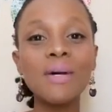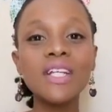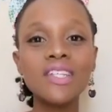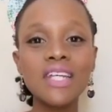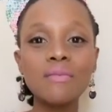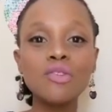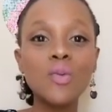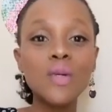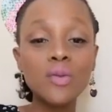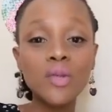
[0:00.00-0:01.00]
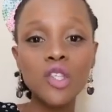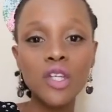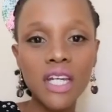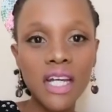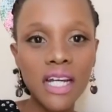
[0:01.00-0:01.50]
much time. So once
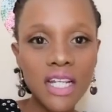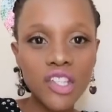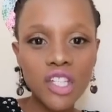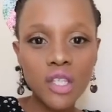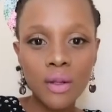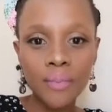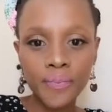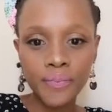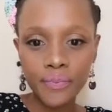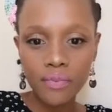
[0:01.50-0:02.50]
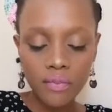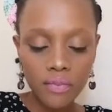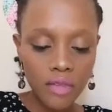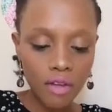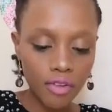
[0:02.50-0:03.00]
you're here, guys, just
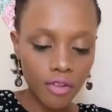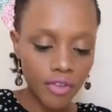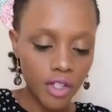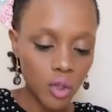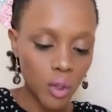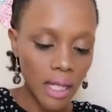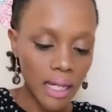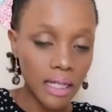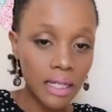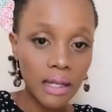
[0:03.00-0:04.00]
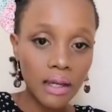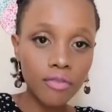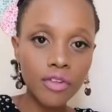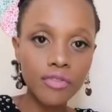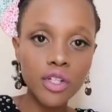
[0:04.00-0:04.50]
feel free to like.
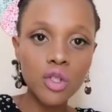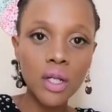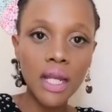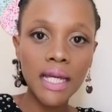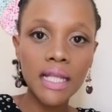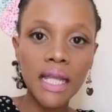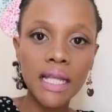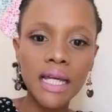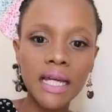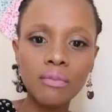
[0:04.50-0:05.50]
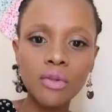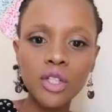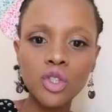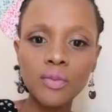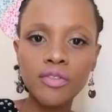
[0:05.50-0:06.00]
I'm
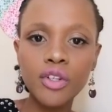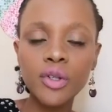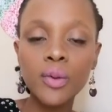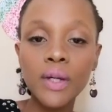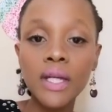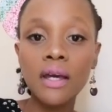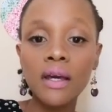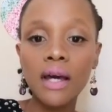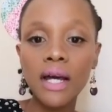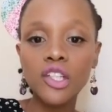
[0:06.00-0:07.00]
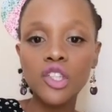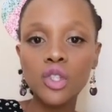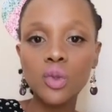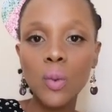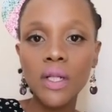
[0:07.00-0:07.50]
going to be very quick. I
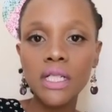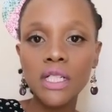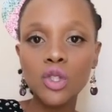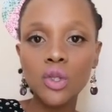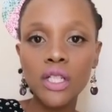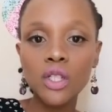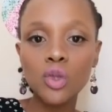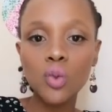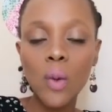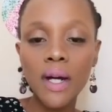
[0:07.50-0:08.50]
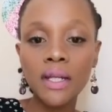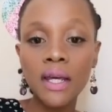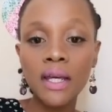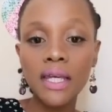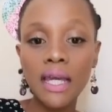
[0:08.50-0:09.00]
just want us to get to
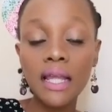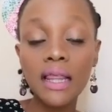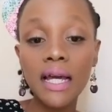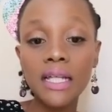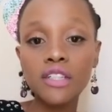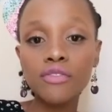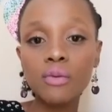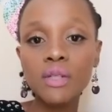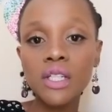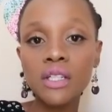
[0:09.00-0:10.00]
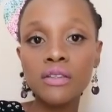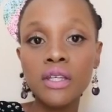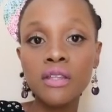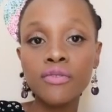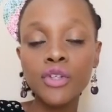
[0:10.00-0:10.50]
1k likes. If you're watching
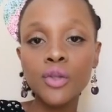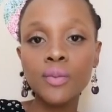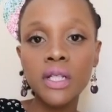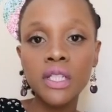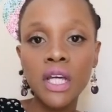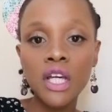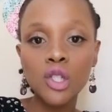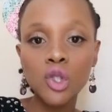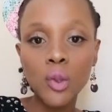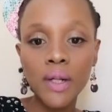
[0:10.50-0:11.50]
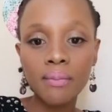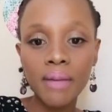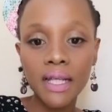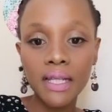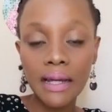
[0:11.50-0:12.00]
in the For You, please join
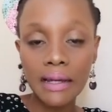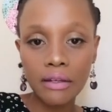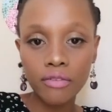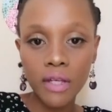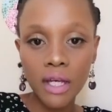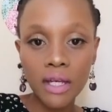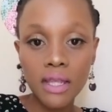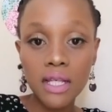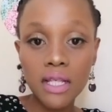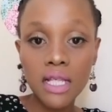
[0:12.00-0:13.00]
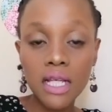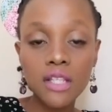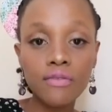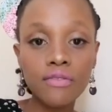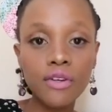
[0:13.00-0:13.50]
my live. This
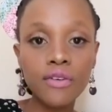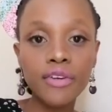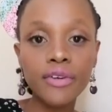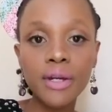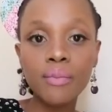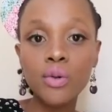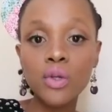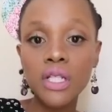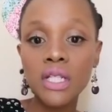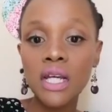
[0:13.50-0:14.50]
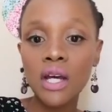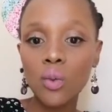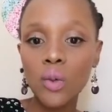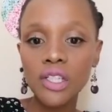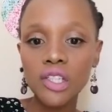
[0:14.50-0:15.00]
is very, very important.
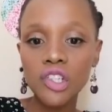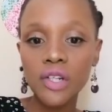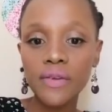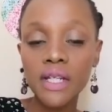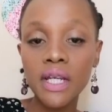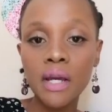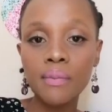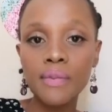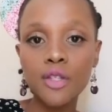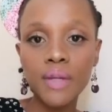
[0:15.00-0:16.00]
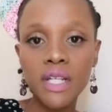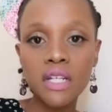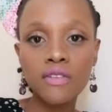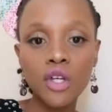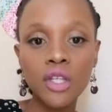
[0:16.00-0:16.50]
We're just sharing
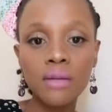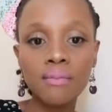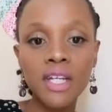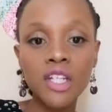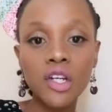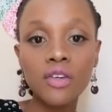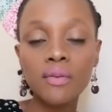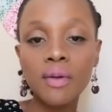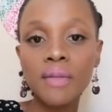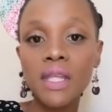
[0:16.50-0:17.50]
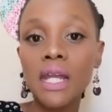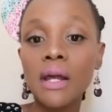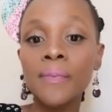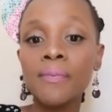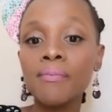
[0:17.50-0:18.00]
perspectives on the matter. Remember that
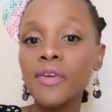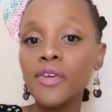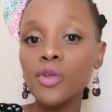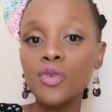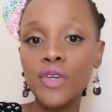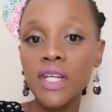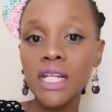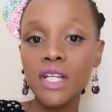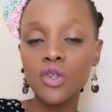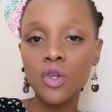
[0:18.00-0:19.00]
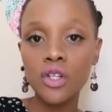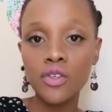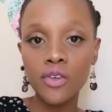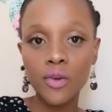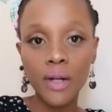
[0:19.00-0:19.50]
Mary Who's Ready does not
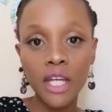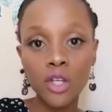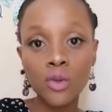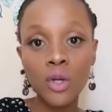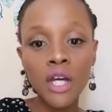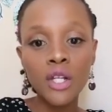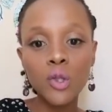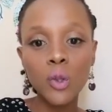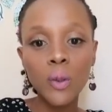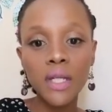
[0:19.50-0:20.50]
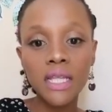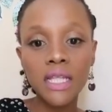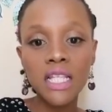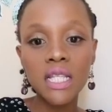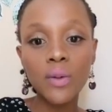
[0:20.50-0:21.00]
require you to look at
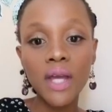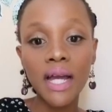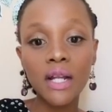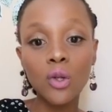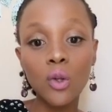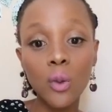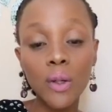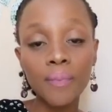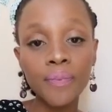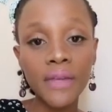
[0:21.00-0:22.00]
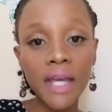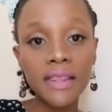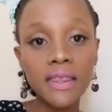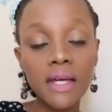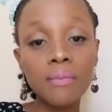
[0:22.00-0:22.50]
things the way I look
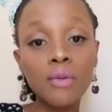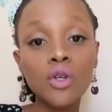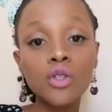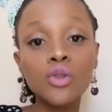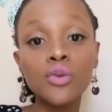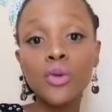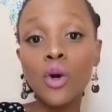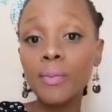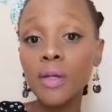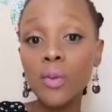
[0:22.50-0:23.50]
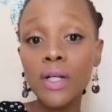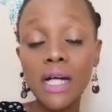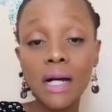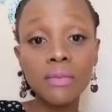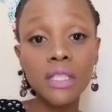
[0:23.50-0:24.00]
at them or to copy
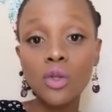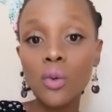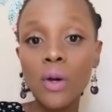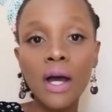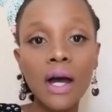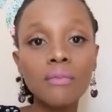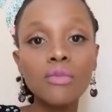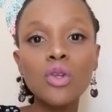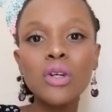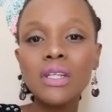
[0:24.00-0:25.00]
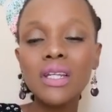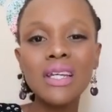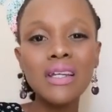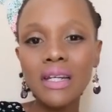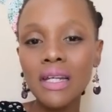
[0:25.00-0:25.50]
what I'm saying. No, I'm not
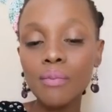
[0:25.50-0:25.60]
really